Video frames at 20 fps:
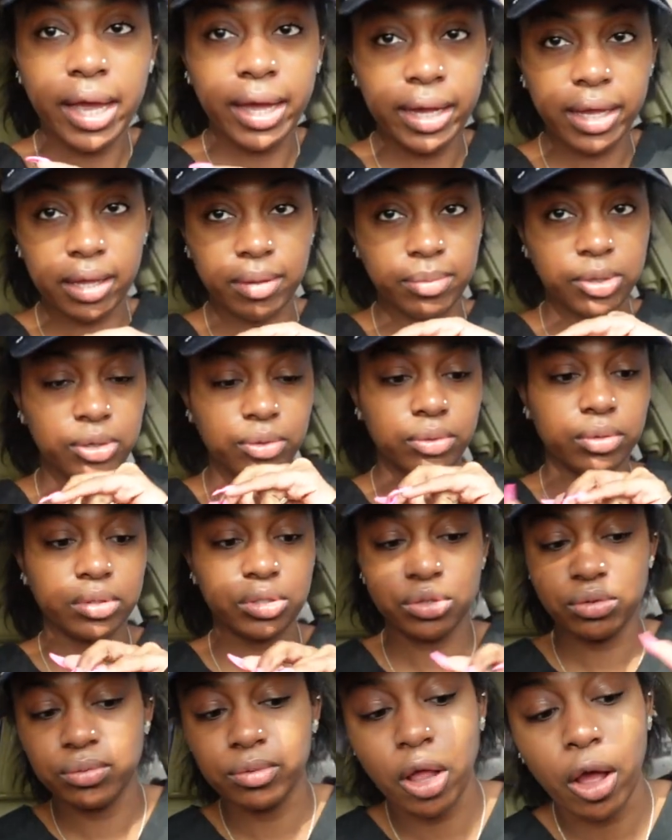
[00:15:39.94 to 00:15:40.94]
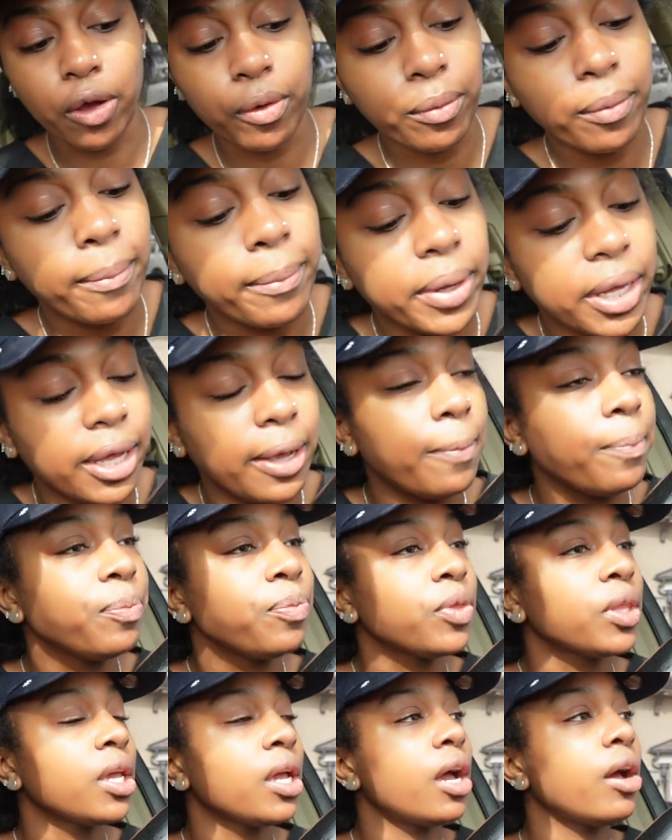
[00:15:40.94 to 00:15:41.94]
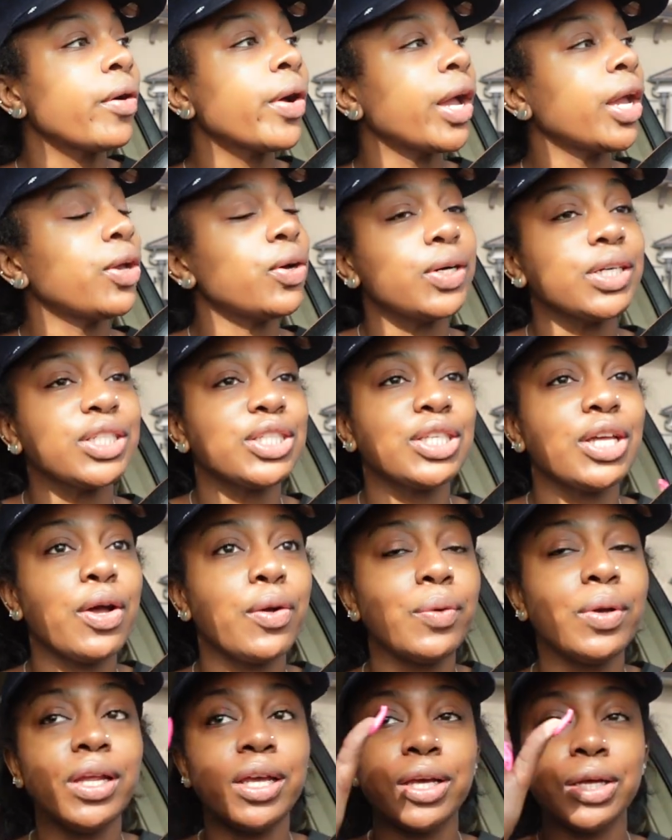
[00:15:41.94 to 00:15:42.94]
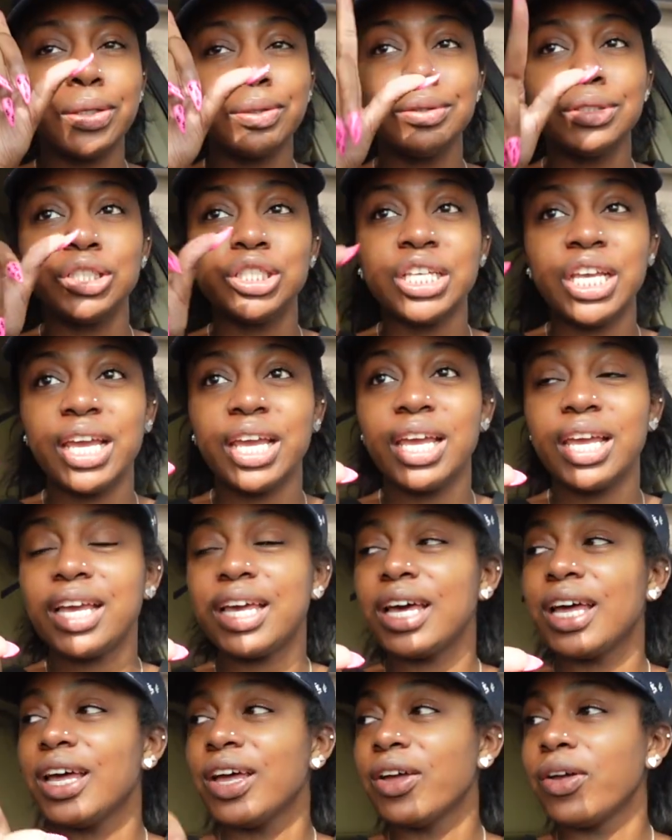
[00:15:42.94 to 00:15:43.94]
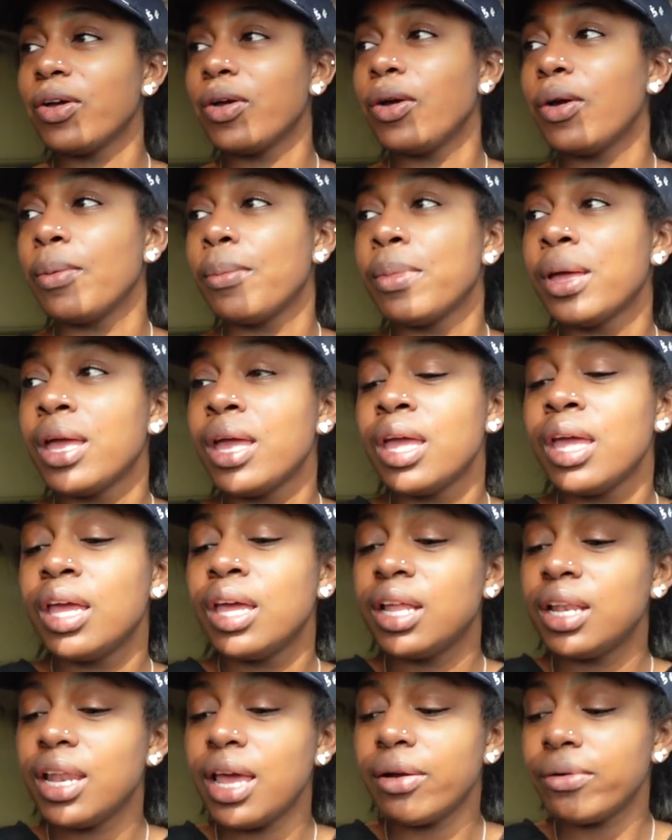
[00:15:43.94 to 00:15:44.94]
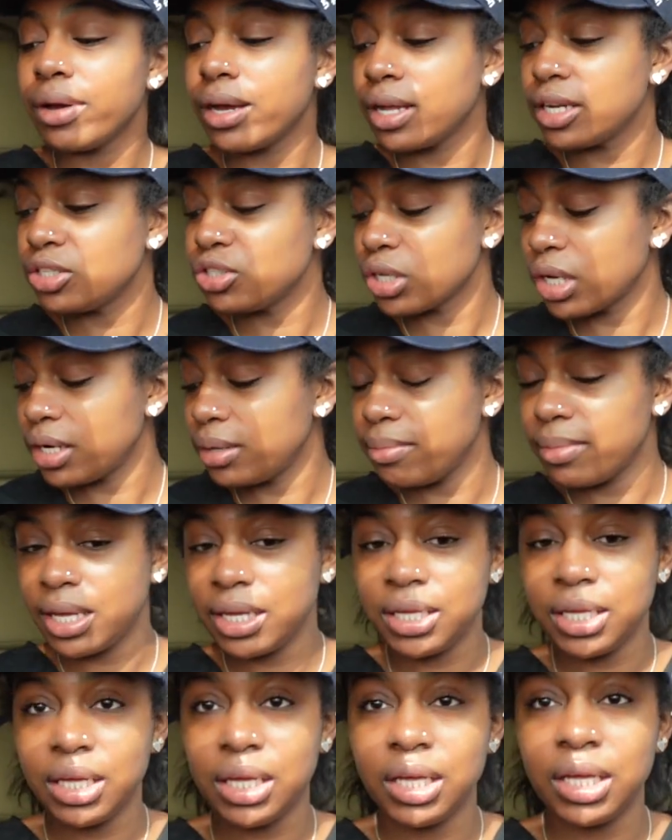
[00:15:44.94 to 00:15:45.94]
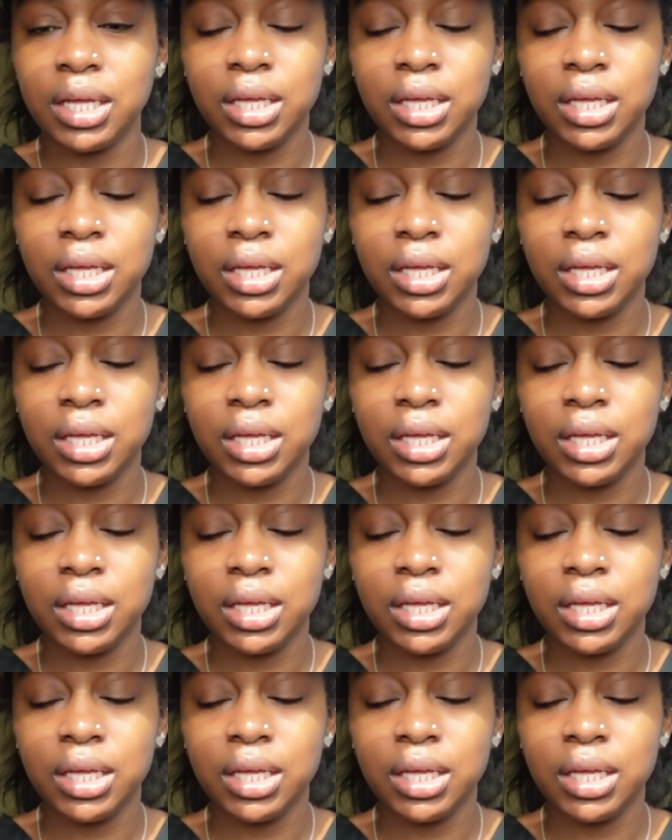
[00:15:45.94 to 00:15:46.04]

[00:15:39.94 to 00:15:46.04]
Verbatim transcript: I can't be doing too long. But, okay, y'all, so nails check. Um, Now I gotta try to make it.